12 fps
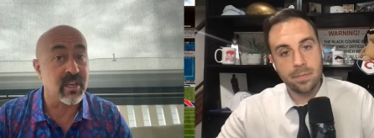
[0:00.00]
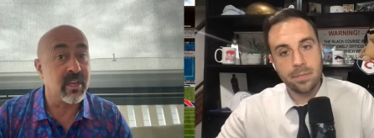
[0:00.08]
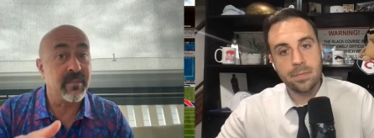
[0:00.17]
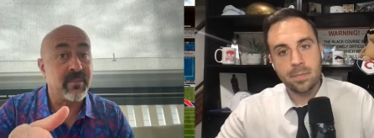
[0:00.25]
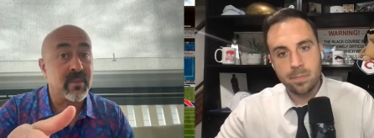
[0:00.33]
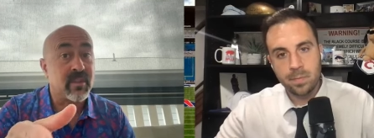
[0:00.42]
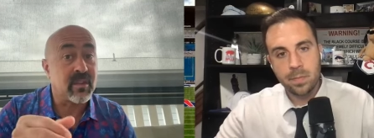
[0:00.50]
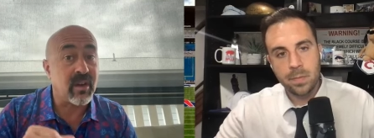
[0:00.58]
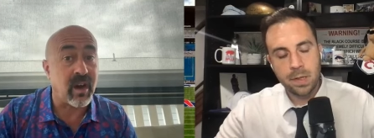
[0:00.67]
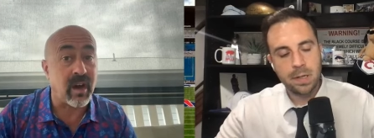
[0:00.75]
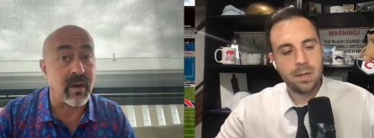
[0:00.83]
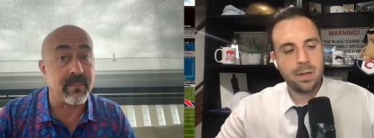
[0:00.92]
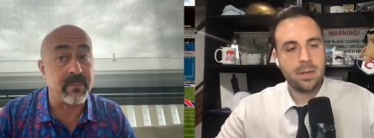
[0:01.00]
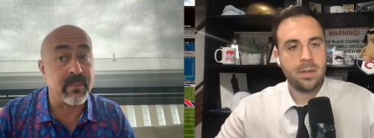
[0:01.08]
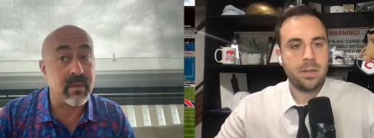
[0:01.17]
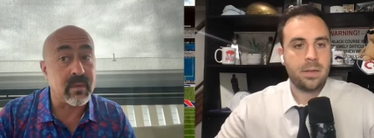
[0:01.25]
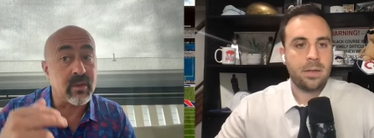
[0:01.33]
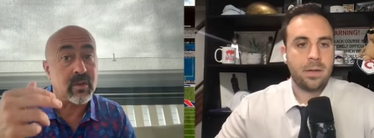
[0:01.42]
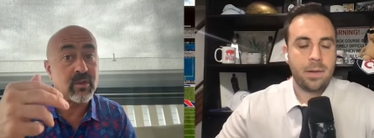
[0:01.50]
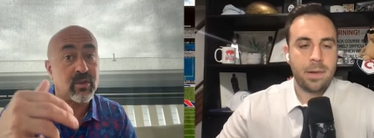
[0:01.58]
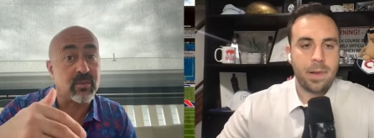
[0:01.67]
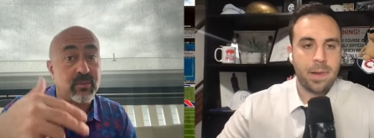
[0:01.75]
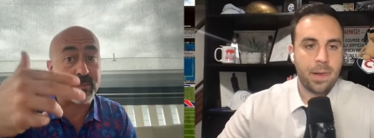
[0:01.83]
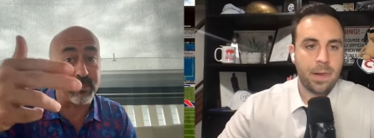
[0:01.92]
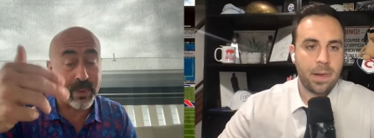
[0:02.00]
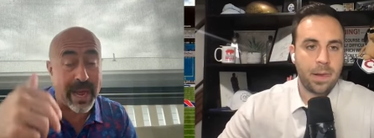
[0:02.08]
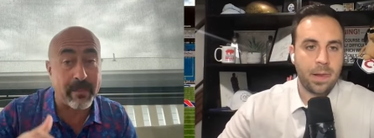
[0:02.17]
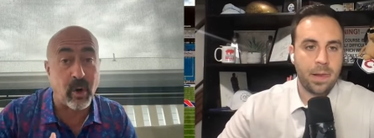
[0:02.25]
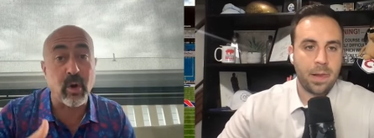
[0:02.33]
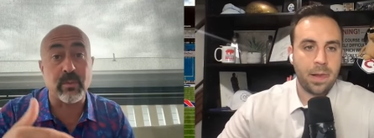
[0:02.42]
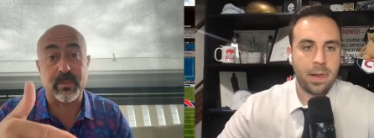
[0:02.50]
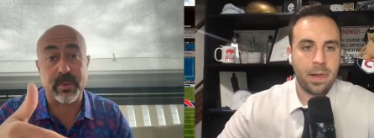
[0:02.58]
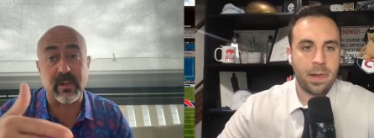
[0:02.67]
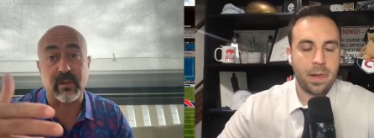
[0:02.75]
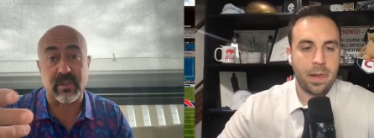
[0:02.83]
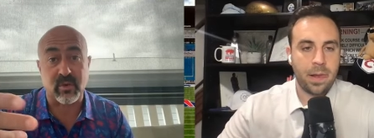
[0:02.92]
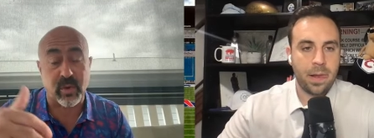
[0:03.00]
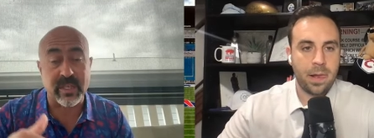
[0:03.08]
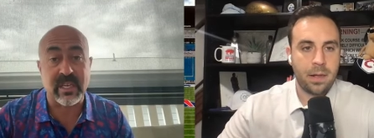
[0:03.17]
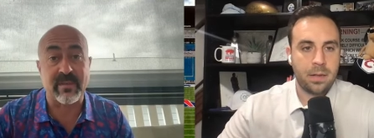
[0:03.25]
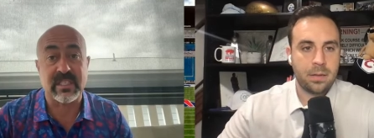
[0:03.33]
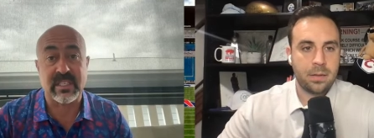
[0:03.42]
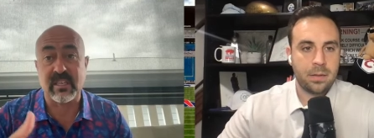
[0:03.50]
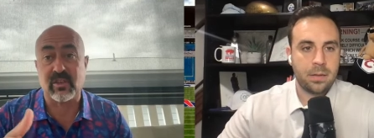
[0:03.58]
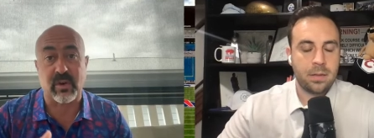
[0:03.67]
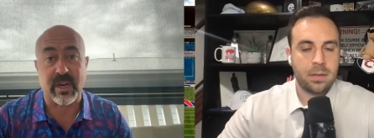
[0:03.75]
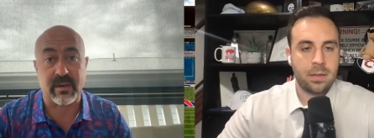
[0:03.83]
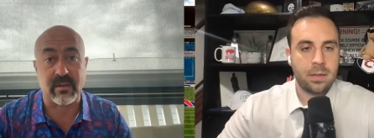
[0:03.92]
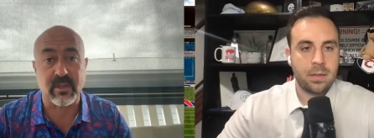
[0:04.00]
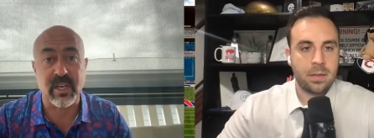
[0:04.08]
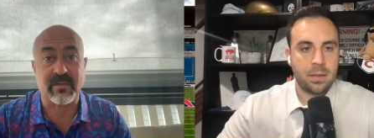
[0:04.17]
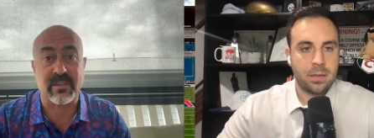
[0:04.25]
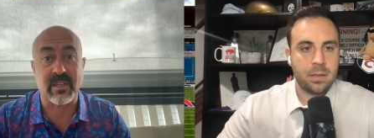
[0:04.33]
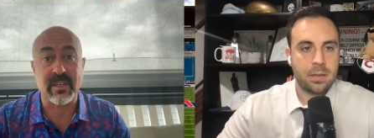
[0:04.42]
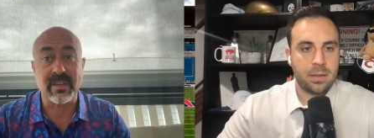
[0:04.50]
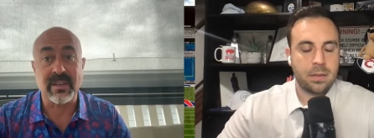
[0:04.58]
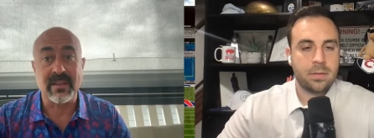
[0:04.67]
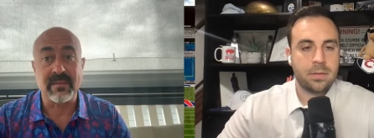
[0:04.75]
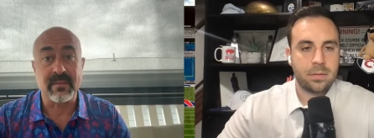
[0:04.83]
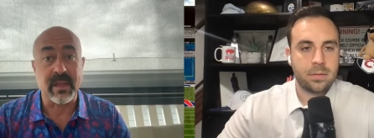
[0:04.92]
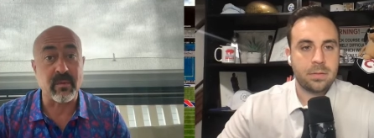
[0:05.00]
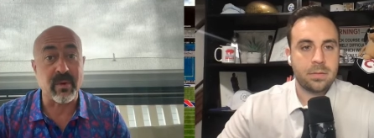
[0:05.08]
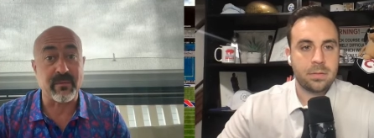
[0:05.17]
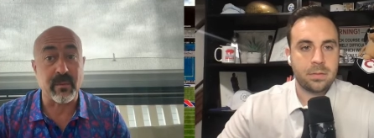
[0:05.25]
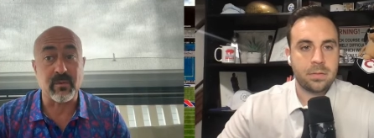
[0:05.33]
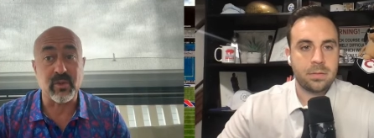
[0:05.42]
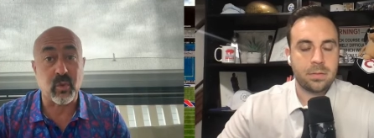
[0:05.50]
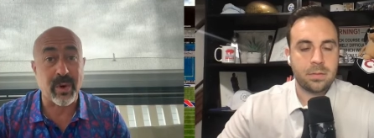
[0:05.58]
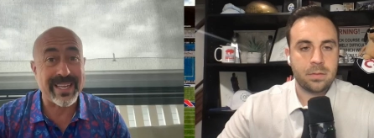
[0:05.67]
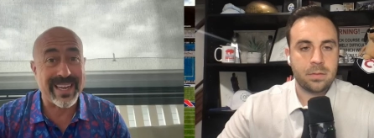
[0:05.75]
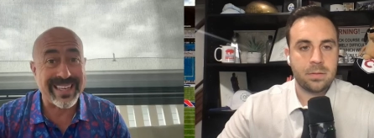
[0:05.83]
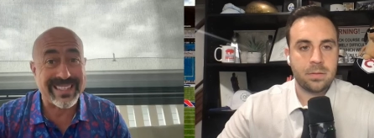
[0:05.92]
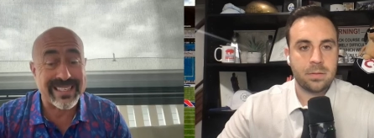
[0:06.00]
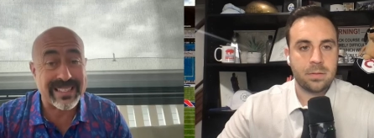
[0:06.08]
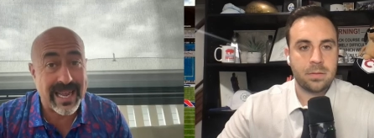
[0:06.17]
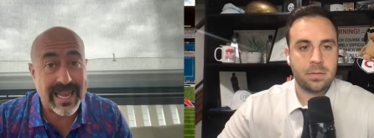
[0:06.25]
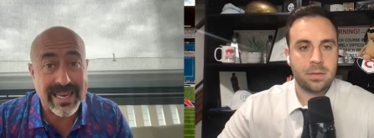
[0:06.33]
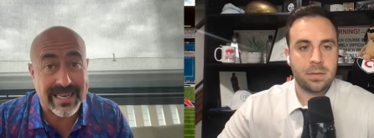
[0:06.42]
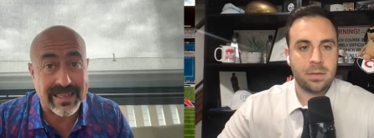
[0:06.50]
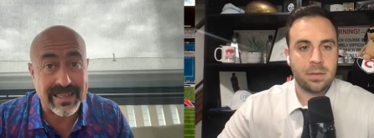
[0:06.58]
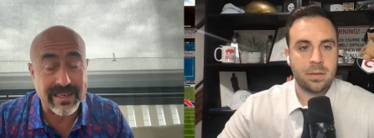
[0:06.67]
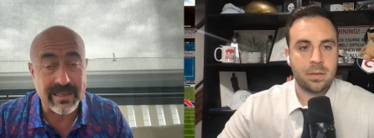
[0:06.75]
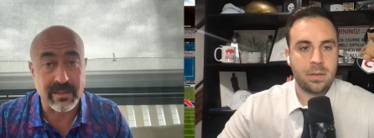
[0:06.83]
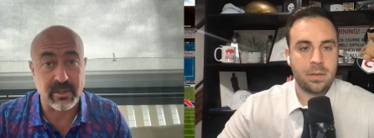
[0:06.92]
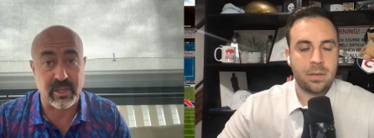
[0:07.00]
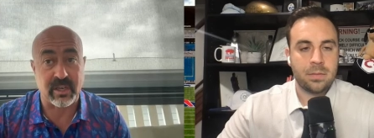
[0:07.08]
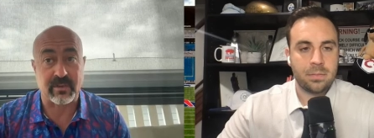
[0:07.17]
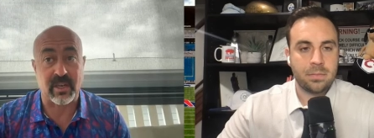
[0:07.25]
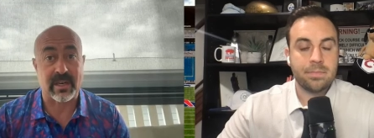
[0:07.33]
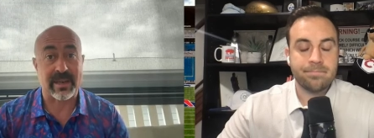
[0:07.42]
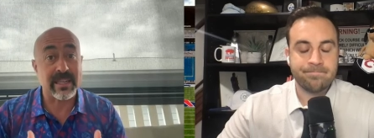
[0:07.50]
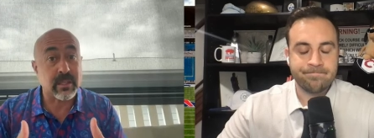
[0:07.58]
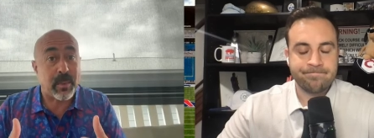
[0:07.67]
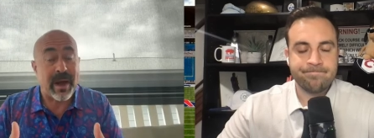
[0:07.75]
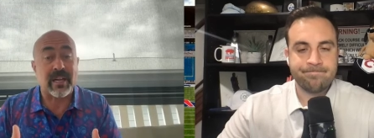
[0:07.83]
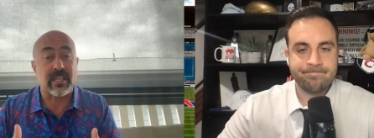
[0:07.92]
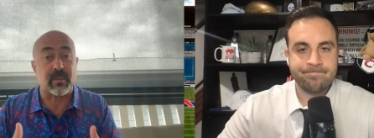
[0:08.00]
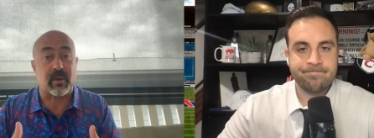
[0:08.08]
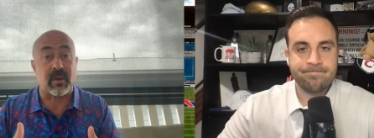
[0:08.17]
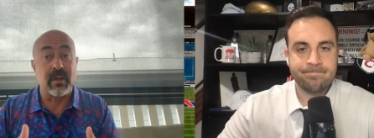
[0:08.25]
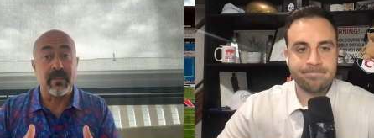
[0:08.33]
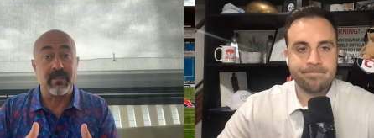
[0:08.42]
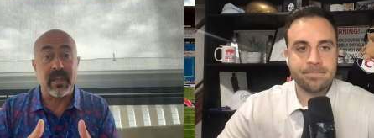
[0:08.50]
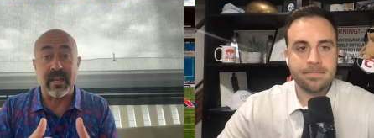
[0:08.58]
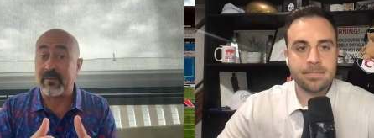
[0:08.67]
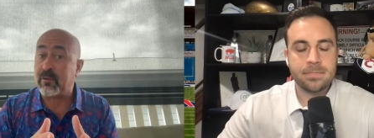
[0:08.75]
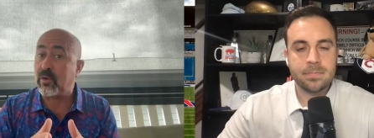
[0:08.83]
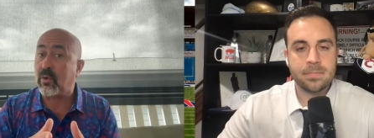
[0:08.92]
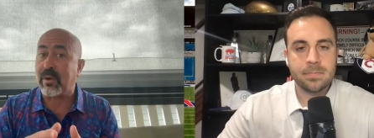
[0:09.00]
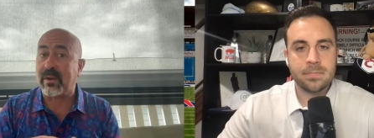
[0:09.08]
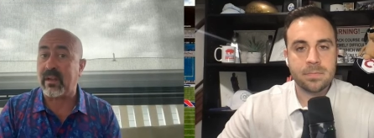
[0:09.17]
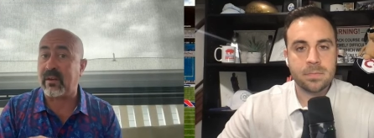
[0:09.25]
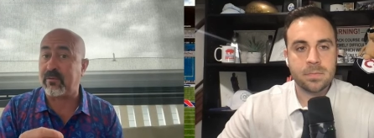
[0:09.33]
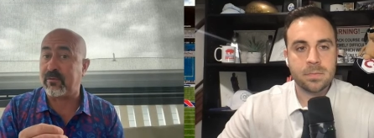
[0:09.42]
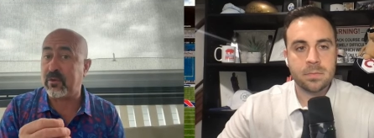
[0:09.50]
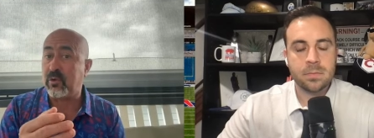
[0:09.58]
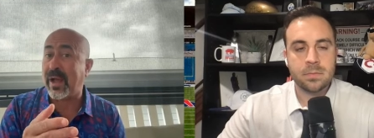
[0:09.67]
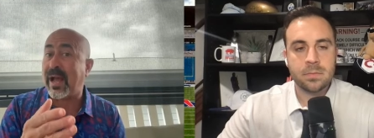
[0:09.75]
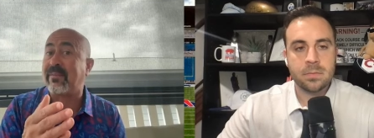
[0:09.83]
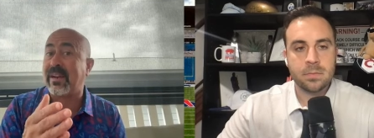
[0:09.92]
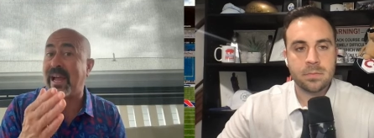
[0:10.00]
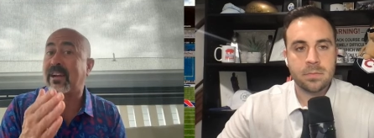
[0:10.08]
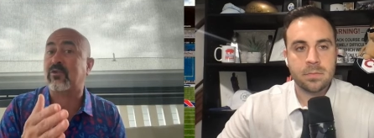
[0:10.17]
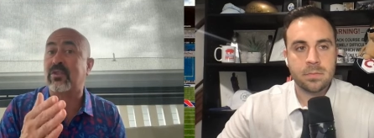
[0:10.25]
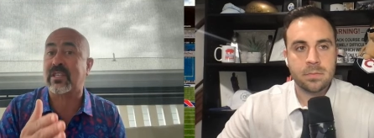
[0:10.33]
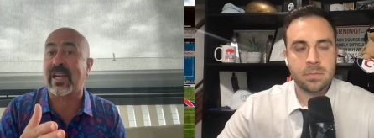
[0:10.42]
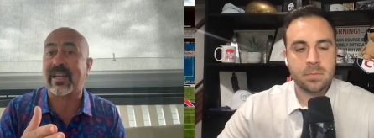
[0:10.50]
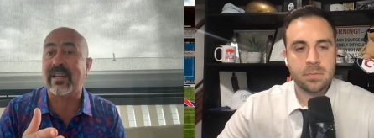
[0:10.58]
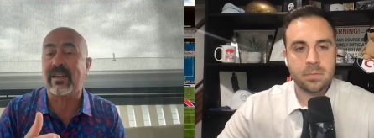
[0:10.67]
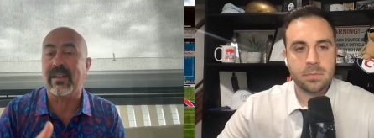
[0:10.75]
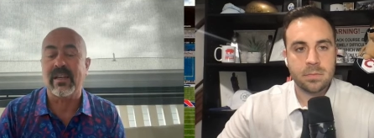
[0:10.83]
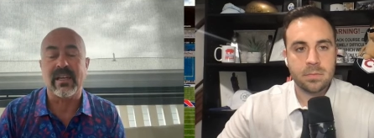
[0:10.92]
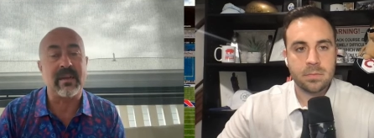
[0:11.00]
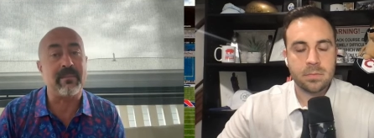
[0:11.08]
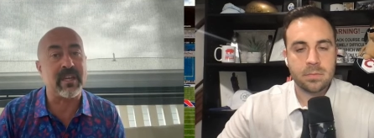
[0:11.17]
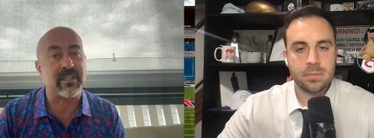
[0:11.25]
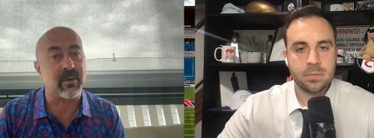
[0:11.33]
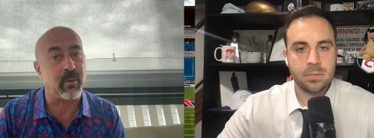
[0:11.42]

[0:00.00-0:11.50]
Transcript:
Speaker 1: Mm-hmm. Um, Pat Mahomes, Bills, 2017 trade, Chiefs. They went from 28 to 10 the Chiefs. Like mm-hmm. it's possible. And if you don't, and if you have an extra second, it makes